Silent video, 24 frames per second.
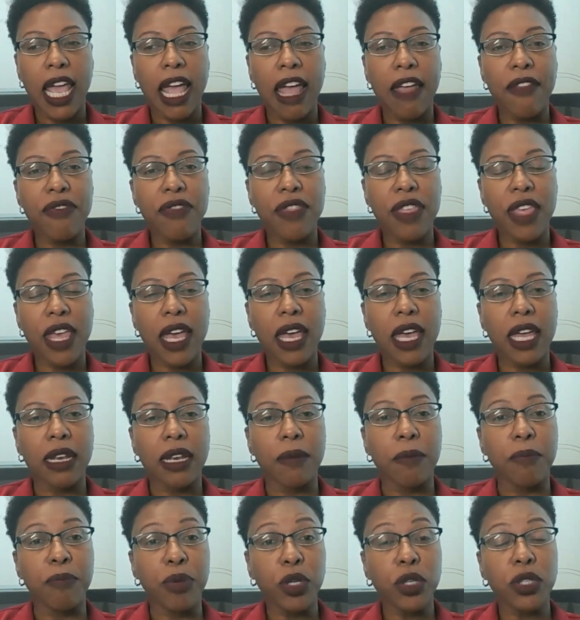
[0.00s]
and
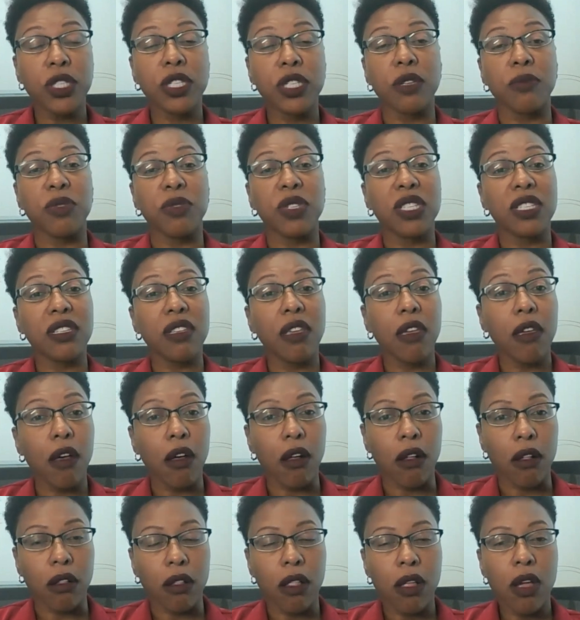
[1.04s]
then build some
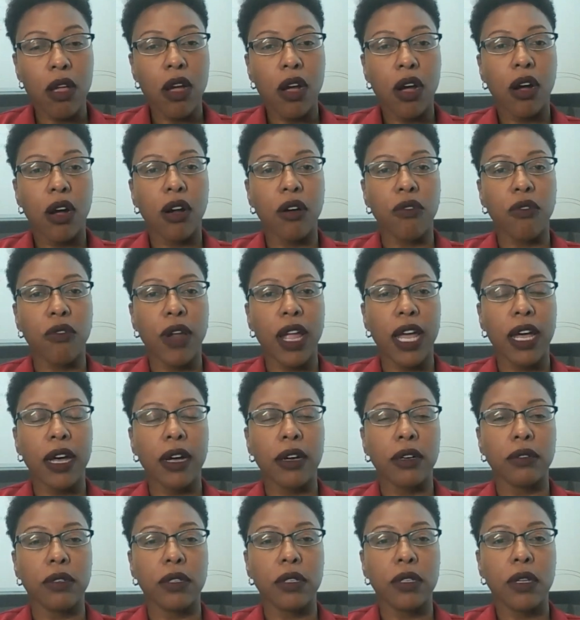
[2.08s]
skill
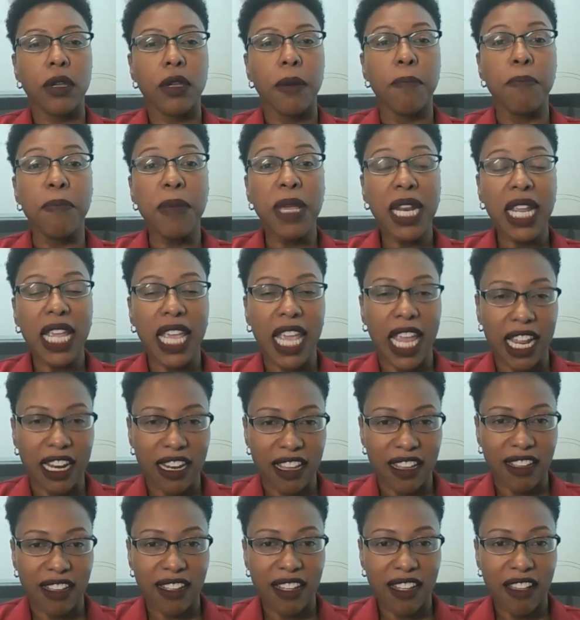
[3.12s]
around
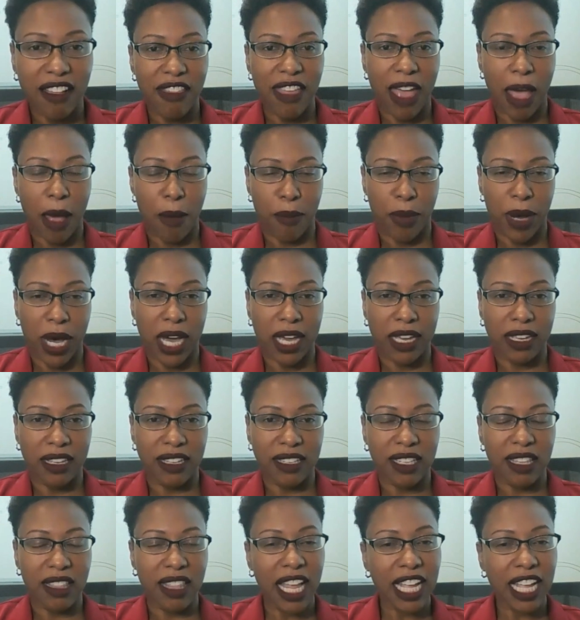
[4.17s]
mitigating that bias.